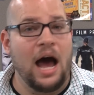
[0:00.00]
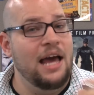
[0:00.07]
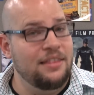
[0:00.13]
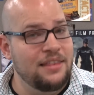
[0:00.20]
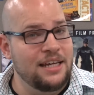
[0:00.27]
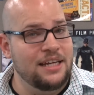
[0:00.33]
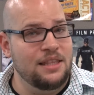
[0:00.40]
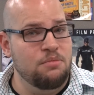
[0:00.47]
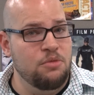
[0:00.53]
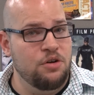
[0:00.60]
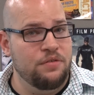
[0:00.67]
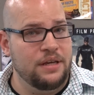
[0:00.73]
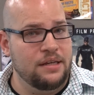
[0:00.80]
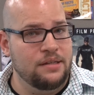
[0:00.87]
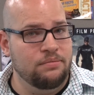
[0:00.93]
I think in the
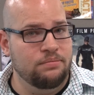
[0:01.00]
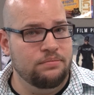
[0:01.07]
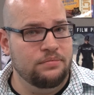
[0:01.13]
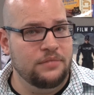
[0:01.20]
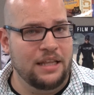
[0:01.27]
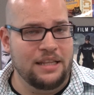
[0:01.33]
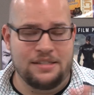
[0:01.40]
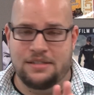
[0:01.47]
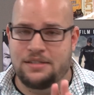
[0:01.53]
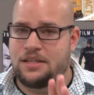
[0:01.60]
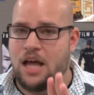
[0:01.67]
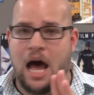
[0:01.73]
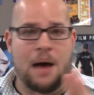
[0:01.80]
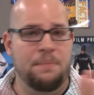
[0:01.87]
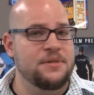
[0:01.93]
movie, and this
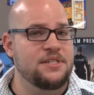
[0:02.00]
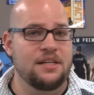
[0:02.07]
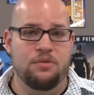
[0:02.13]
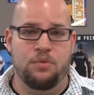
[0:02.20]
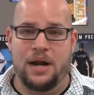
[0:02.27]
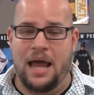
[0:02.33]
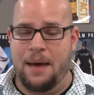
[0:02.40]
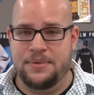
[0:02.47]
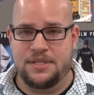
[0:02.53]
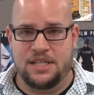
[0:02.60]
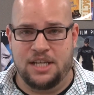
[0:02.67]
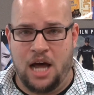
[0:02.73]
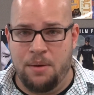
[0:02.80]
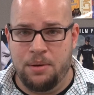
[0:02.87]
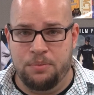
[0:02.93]
is opposite of what happens in
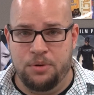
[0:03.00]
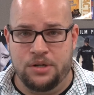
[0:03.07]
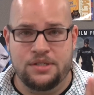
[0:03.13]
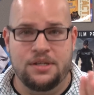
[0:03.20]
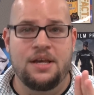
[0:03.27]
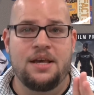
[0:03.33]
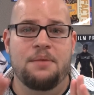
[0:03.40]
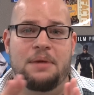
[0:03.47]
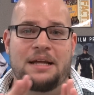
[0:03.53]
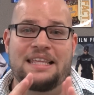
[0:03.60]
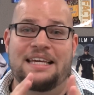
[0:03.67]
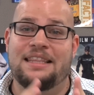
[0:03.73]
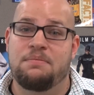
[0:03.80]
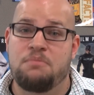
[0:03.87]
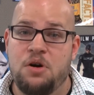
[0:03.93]
the comic books, I
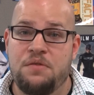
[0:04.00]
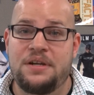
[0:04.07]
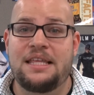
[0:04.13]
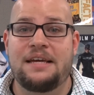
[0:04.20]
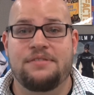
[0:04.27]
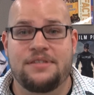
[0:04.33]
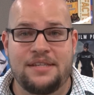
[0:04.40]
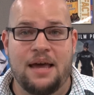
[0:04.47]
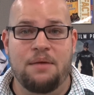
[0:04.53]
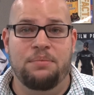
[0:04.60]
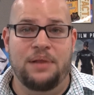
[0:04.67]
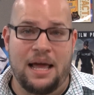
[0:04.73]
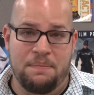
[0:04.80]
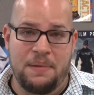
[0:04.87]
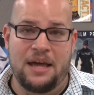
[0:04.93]
think in the movie they've set
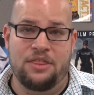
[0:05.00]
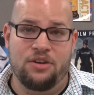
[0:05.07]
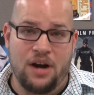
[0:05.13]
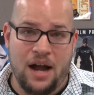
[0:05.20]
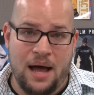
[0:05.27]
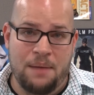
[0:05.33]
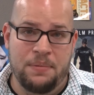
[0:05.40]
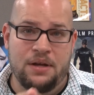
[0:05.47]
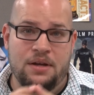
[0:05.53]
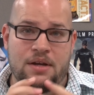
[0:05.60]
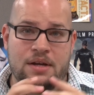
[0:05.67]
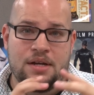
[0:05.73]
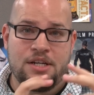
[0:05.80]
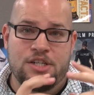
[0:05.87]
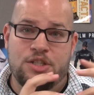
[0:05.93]
Black Panther up
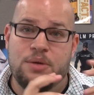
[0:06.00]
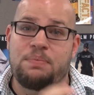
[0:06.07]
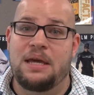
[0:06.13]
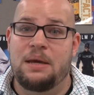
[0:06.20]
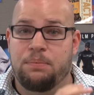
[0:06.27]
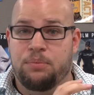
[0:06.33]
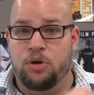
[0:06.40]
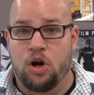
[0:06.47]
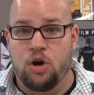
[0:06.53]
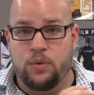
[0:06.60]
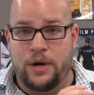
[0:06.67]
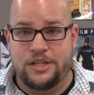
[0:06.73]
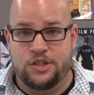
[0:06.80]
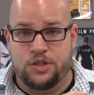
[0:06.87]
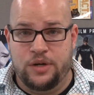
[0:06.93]
to be pro
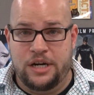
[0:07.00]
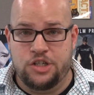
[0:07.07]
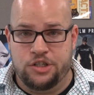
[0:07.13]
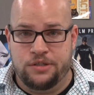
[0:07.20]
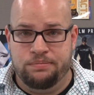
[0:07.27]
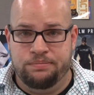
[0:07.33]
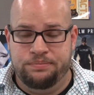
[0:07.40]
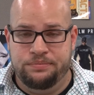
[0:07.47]
registration.